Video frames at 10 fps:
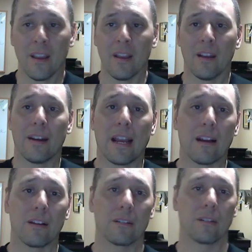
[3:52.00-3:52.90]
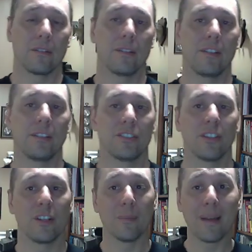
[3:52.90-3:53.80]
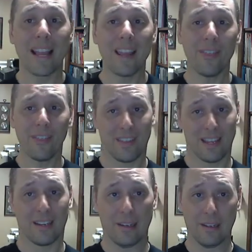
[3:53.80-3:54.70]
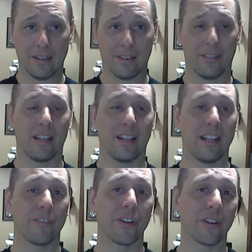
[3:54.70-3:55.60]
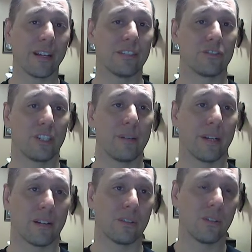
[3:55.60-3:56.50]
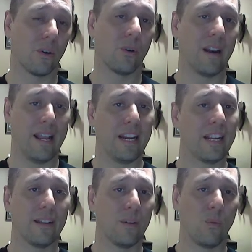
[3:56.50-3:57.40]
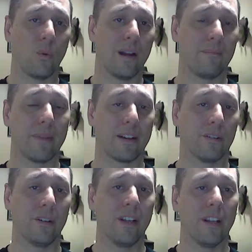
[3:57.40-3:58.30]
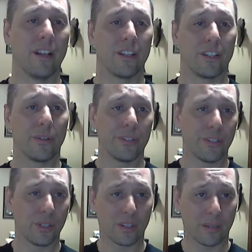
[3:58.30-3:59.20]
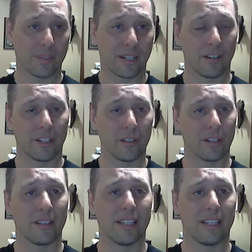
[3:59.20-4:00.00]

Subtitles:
Now, so you may think that if you're in Gmail or any webmail, you look up there and you look in the